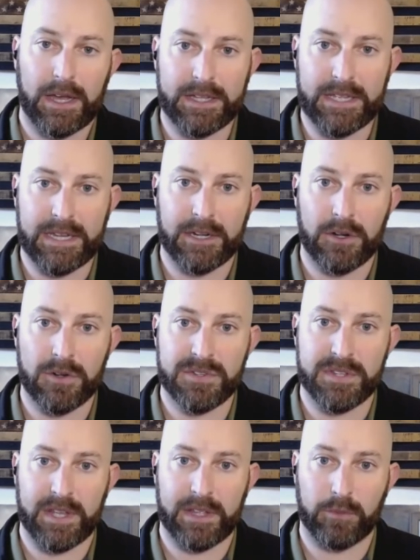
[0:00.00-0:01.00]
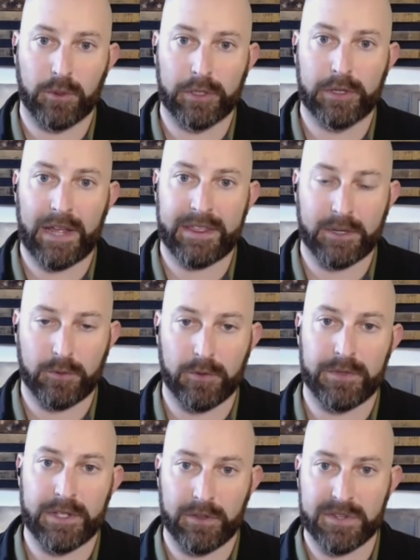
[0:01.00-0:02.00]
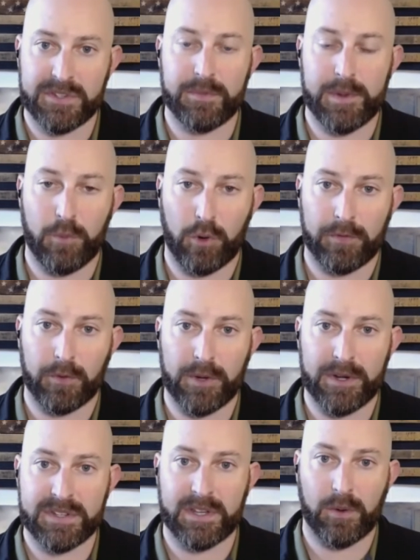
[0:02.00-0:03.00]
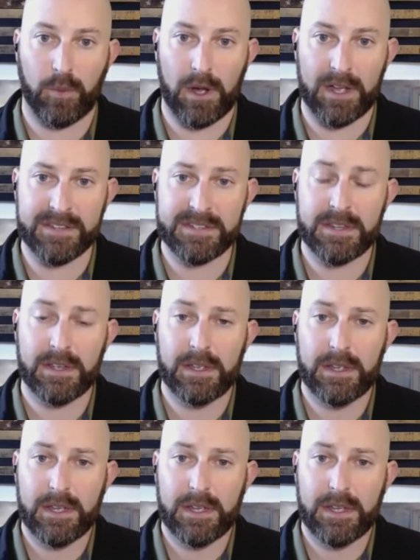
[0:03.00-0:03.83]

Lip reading: years that really, I think, reveal this to be more of a risk than it was.